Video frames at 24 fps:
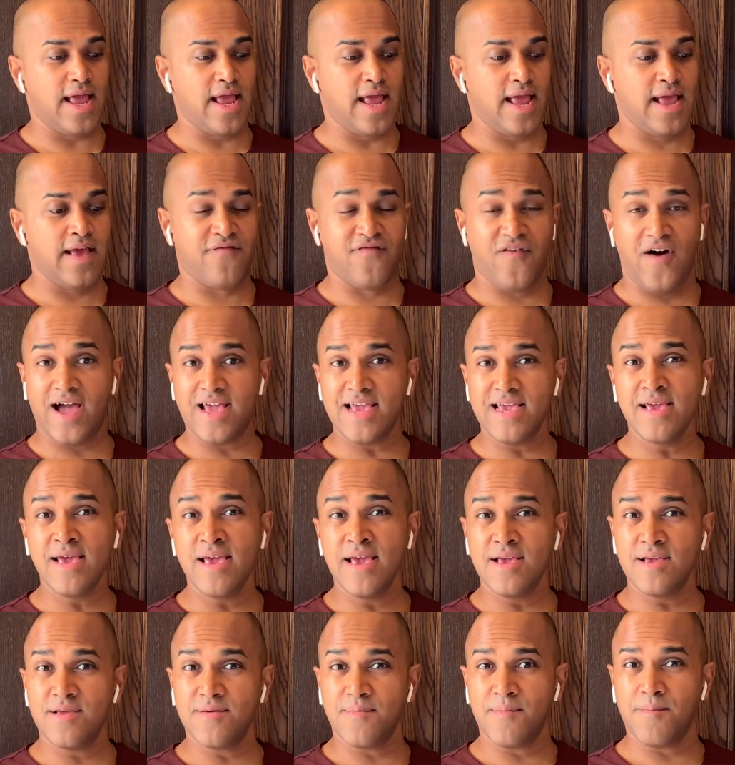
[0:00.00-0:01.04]
if I
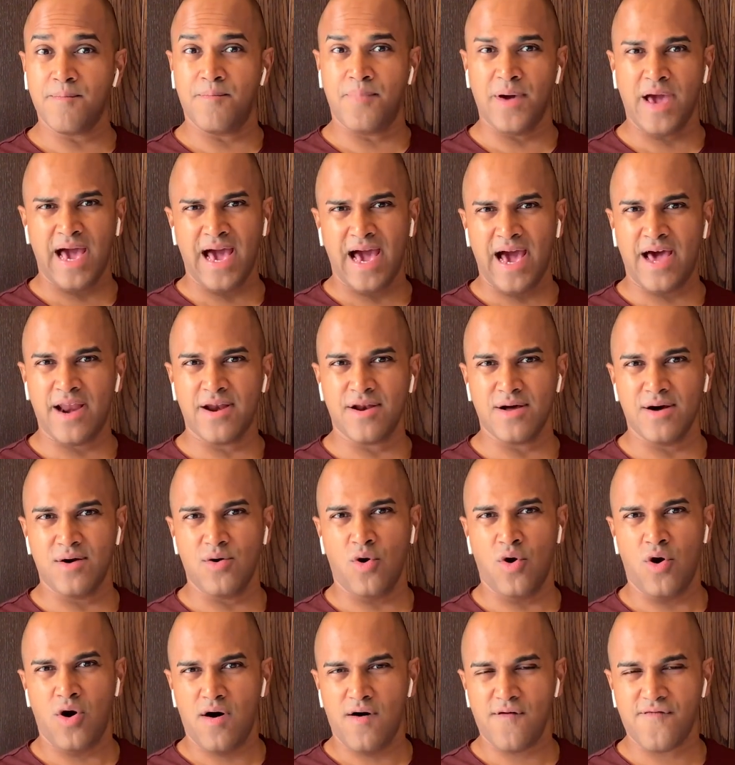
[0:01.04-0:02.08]
eat bad
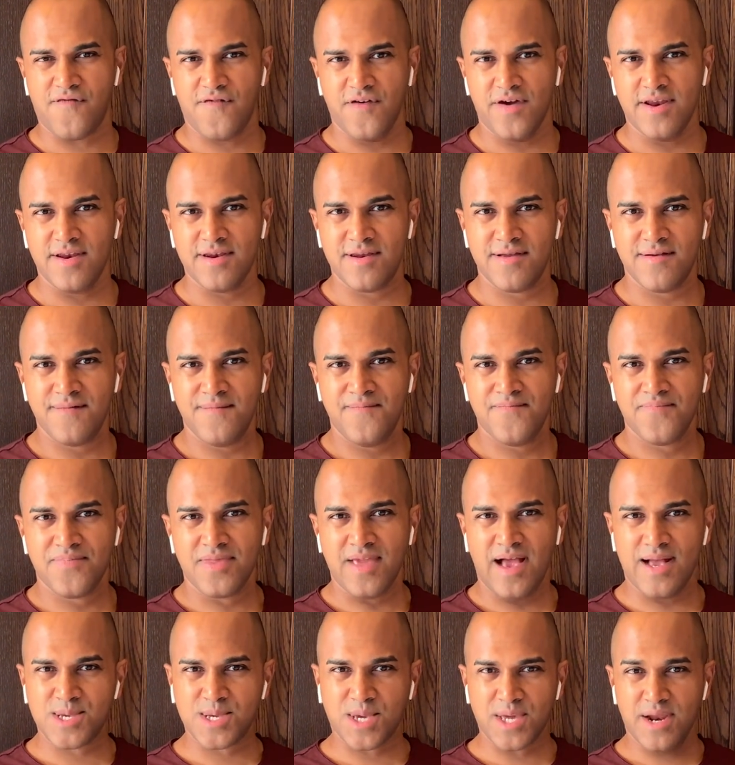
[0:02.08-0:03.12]
often,
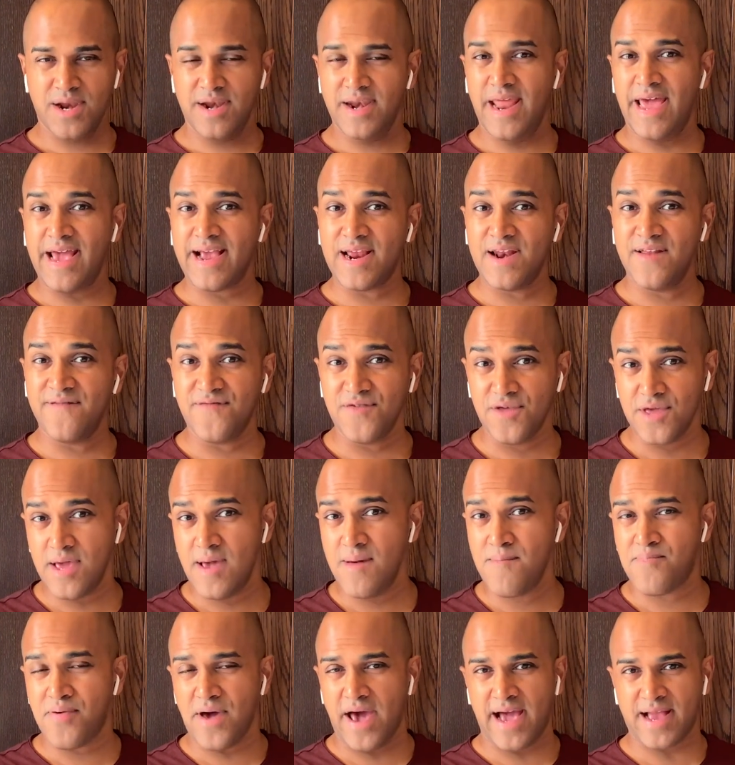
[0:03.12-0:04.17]
that's going to negatively
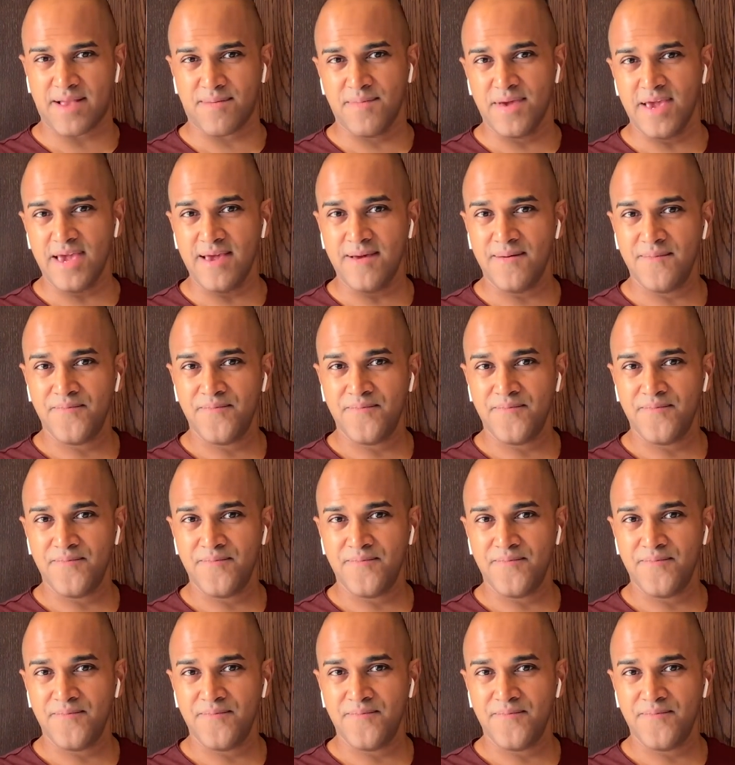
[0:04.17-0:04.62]
impact me.